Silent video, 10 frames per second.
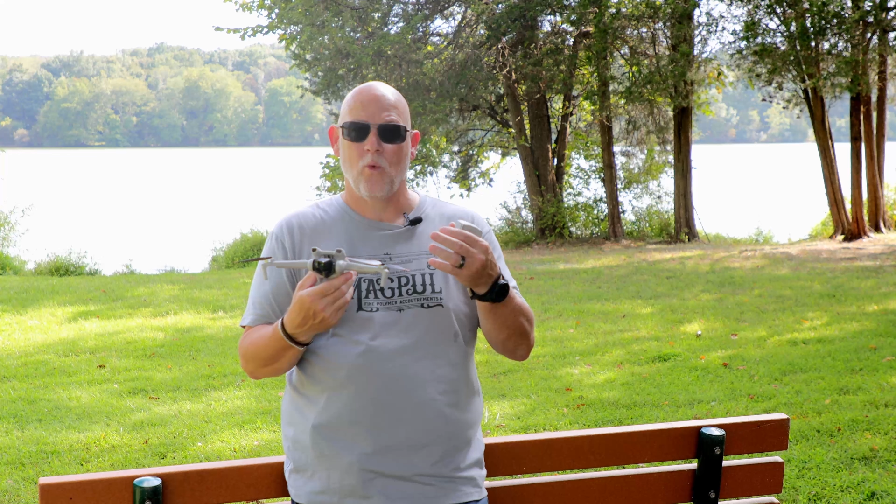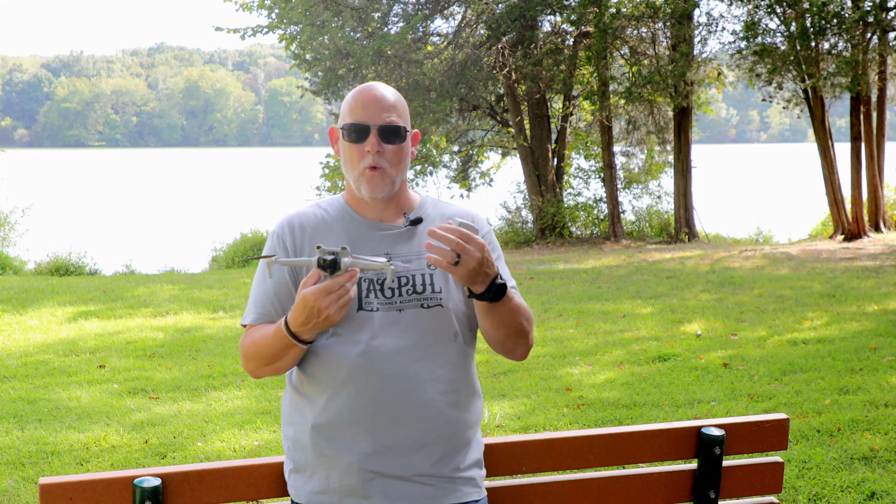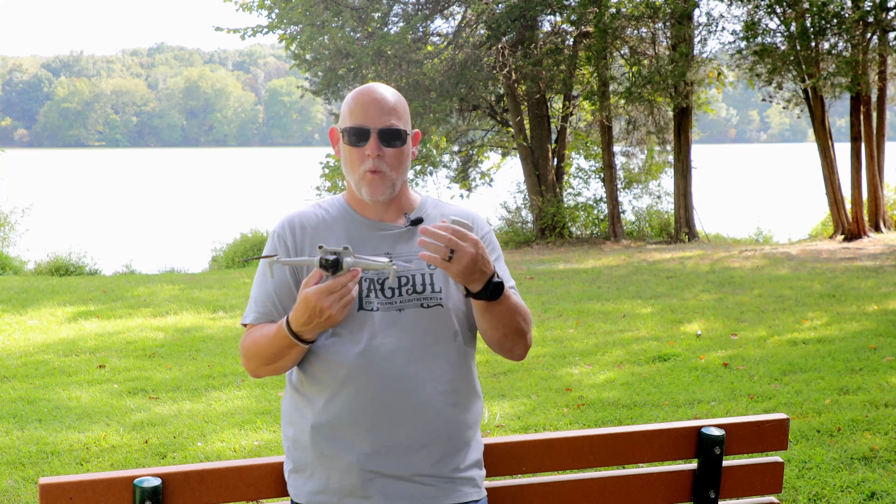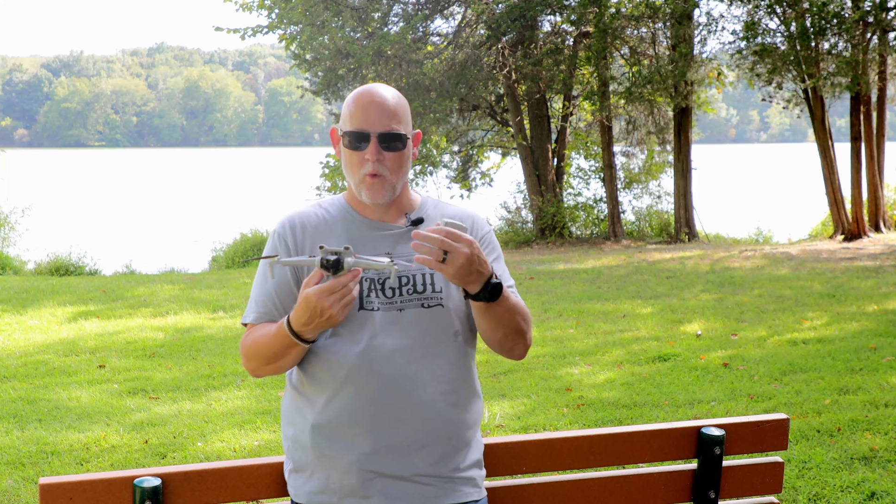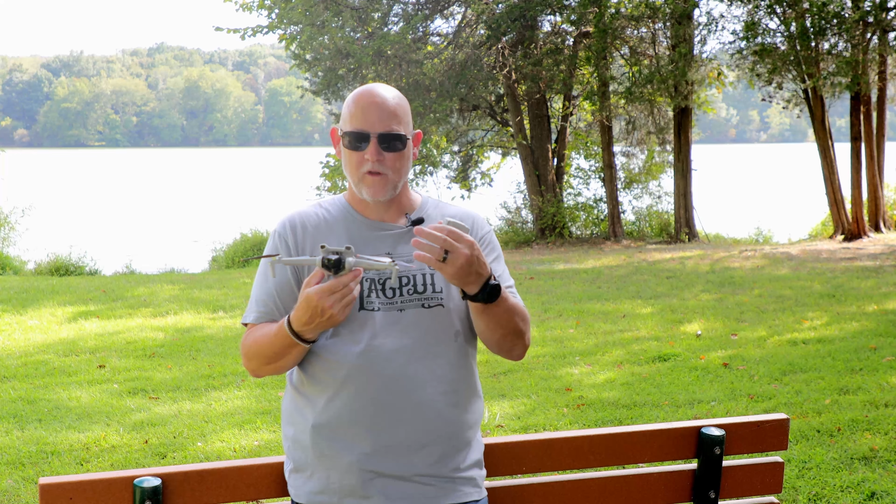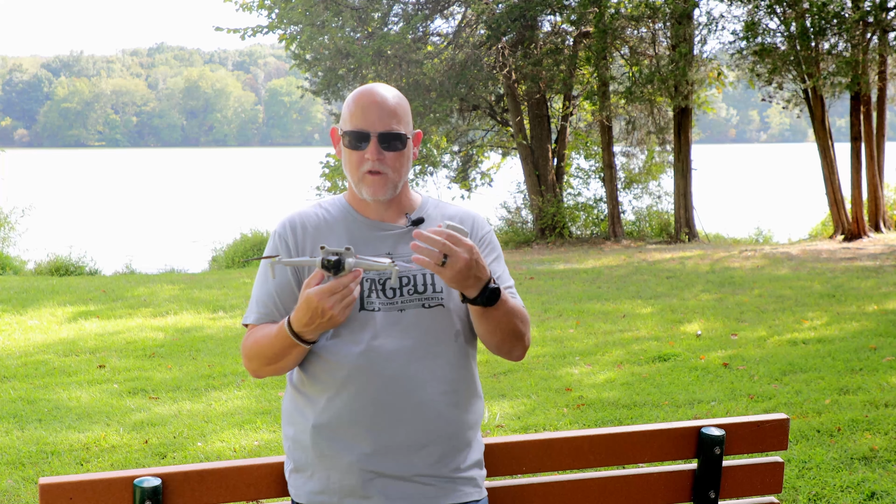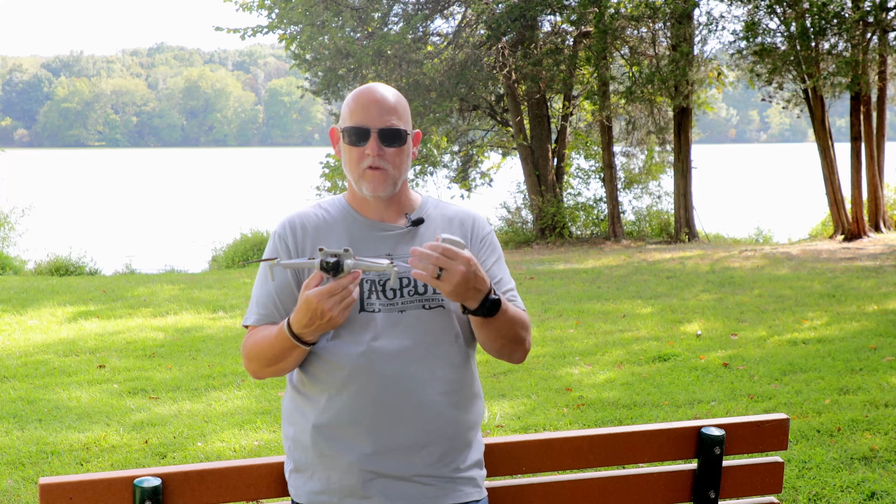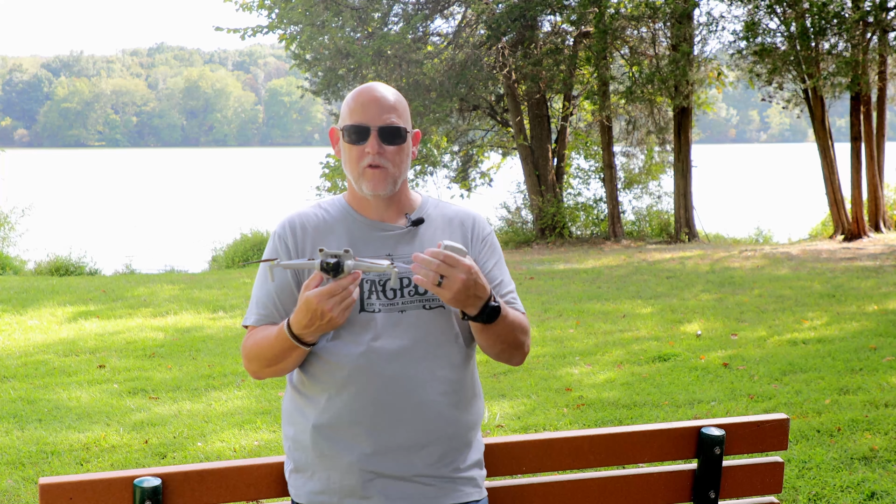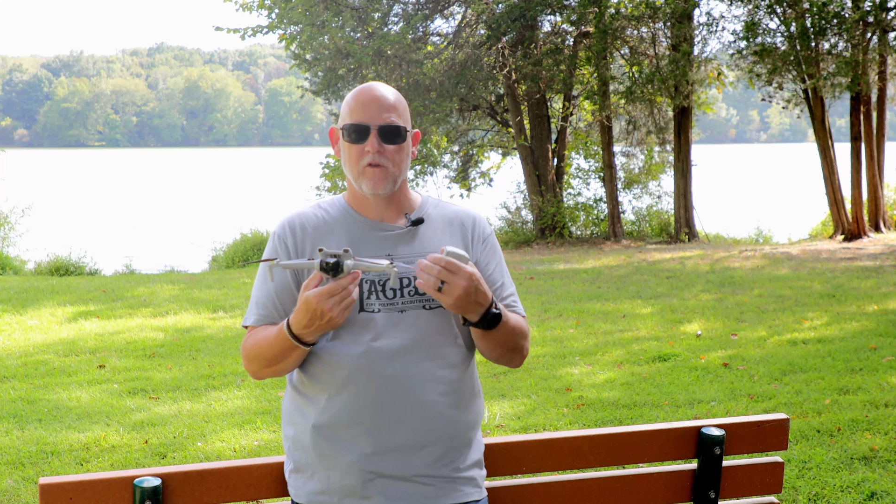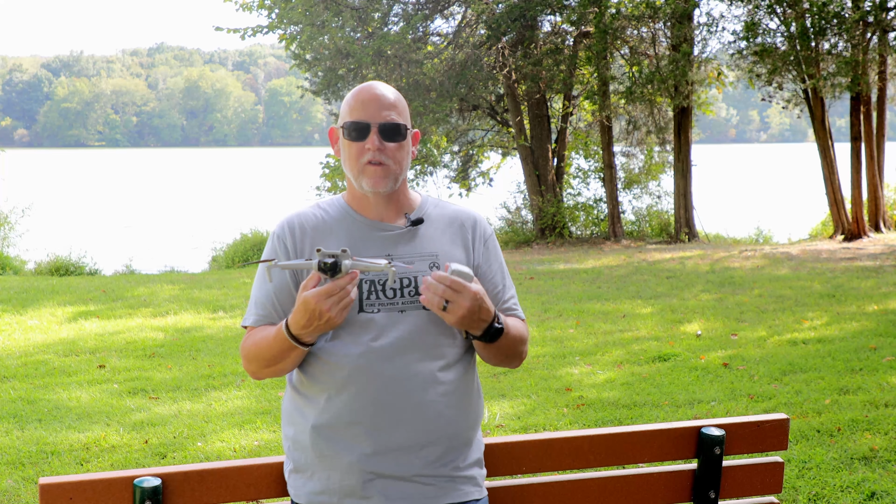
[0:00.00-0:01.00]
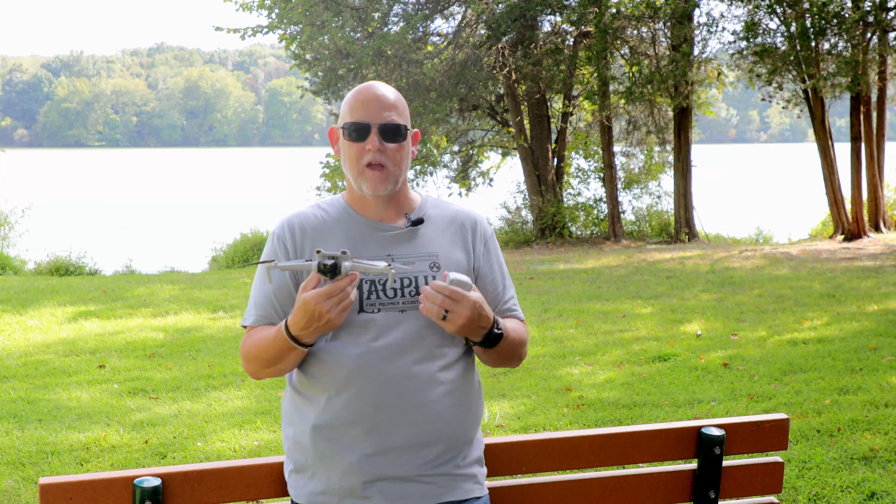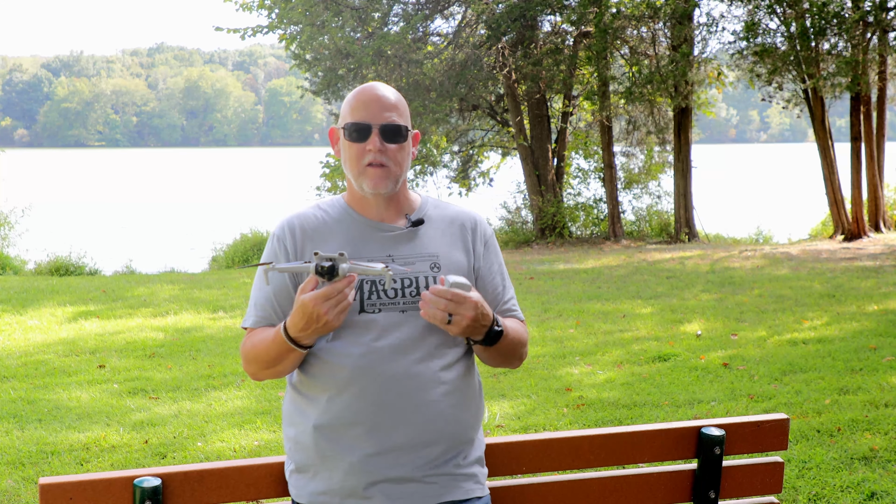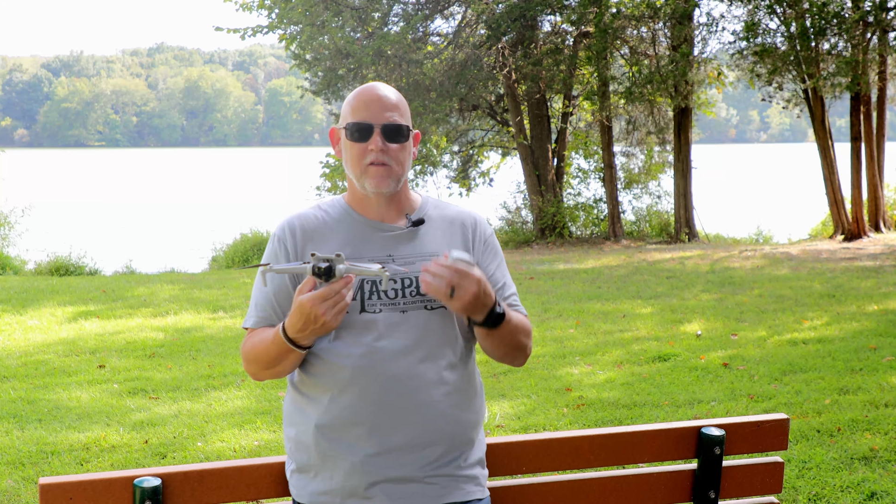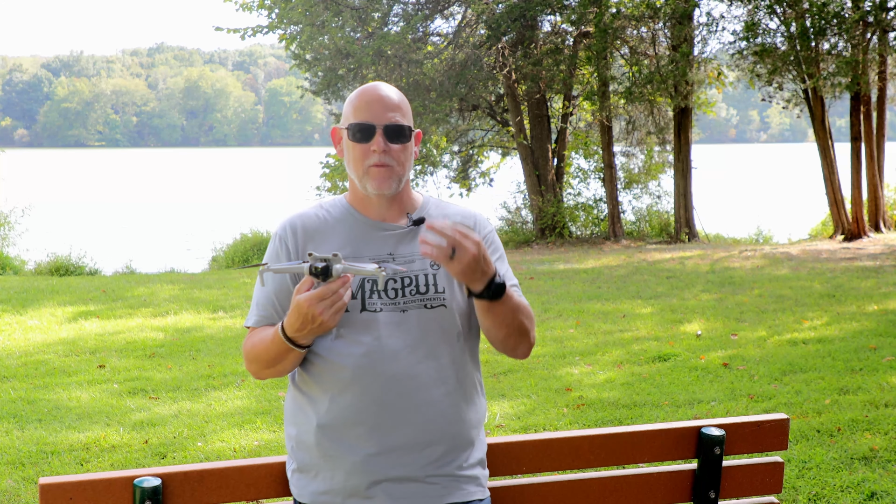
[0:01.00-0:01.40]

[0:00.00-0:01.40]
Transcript: what to do your settings.